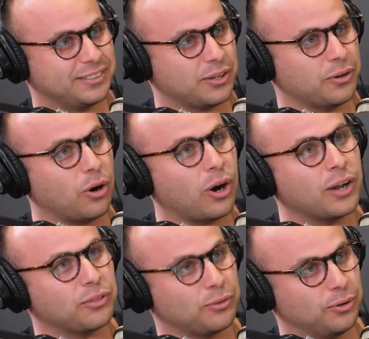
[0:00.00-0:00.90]
So
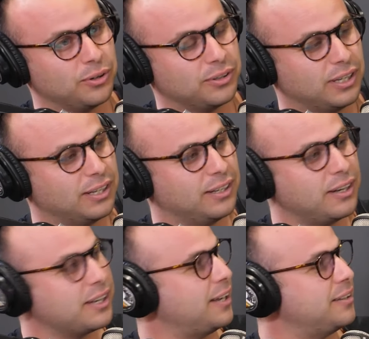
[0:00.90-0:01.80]
I thought,
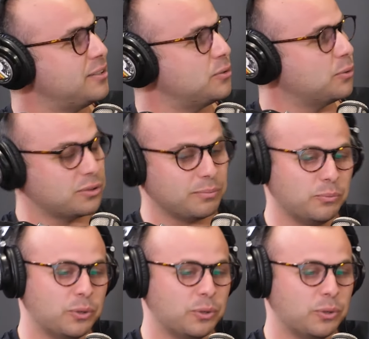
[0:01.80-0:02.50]
okay, this is awesome.